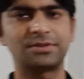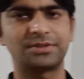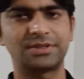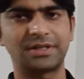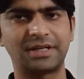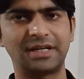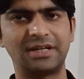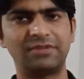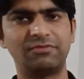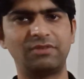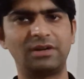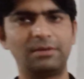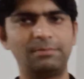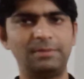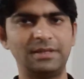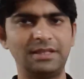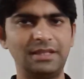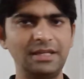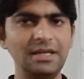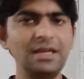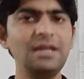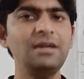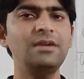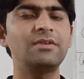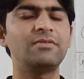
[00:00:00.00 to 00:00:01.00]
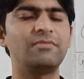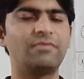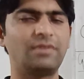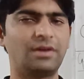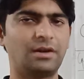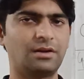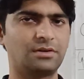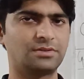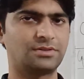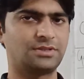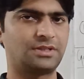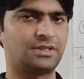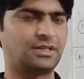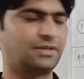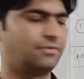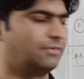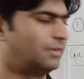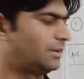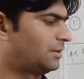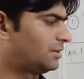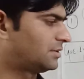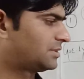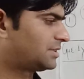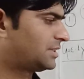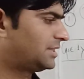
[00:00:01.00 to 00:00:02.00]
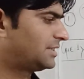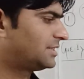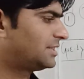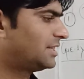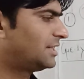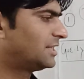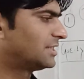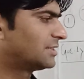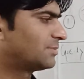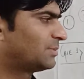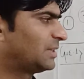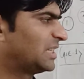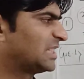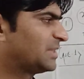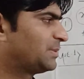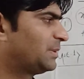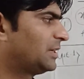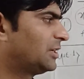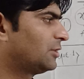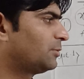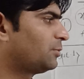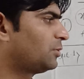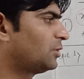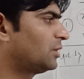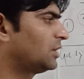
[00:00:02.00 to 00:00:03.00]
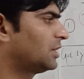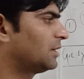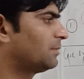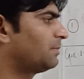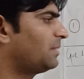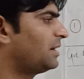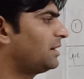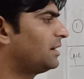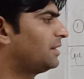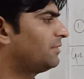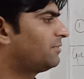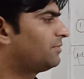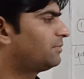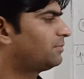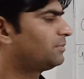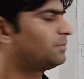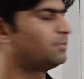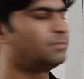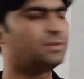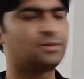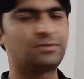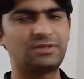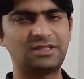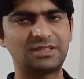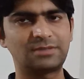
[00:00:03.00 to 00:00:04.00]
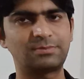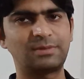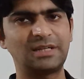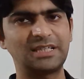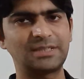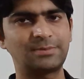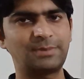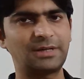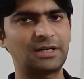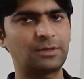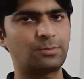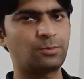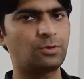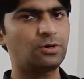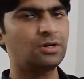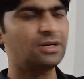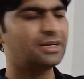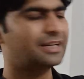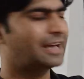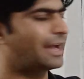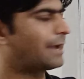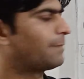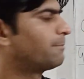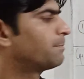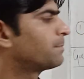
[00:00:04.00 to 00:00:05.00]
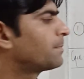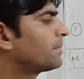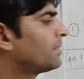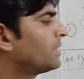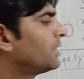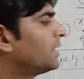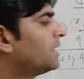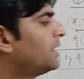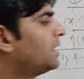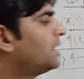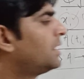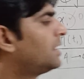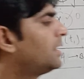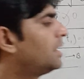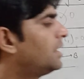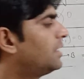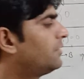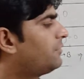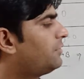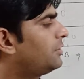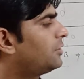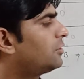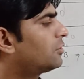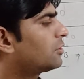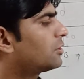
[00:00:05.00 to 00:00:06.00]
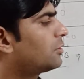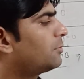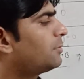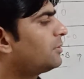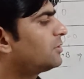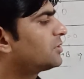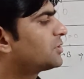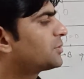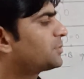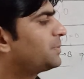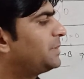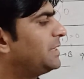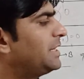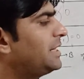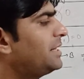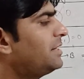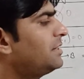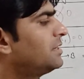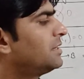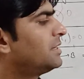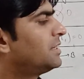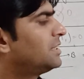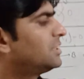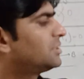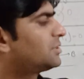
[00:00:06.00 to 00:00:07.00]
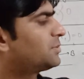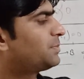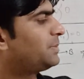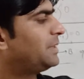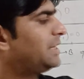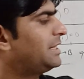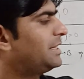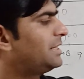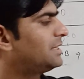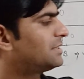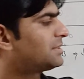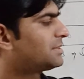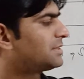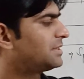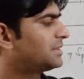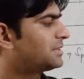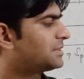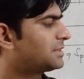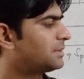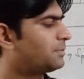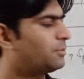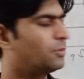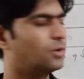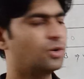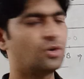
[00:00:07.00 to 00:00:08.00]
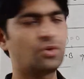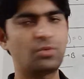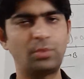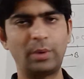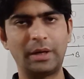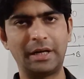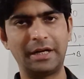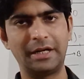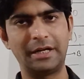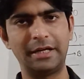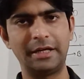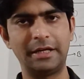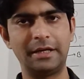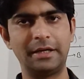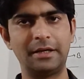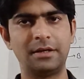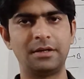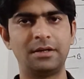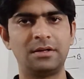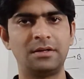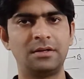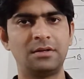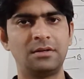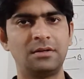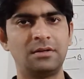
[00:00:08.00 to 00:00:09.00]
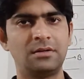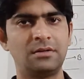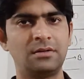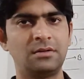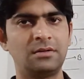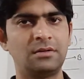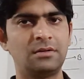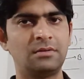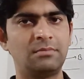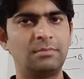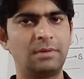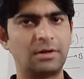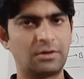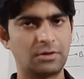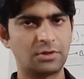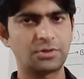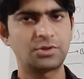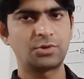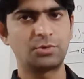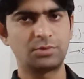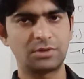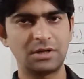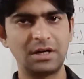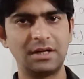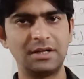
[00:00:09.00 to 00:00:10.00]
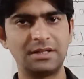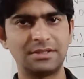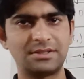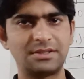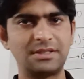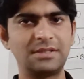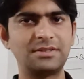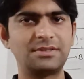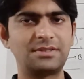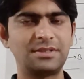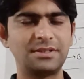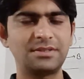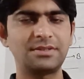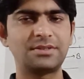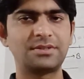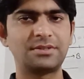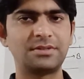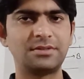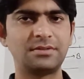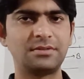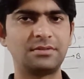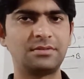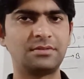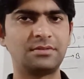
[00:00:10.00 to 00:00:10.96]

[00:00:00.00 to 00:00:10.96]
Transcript: second will be the velocity. Velocity is the displacement upon displacement upon time. If we talk about speed, speed is 6 upon 20, because total distance is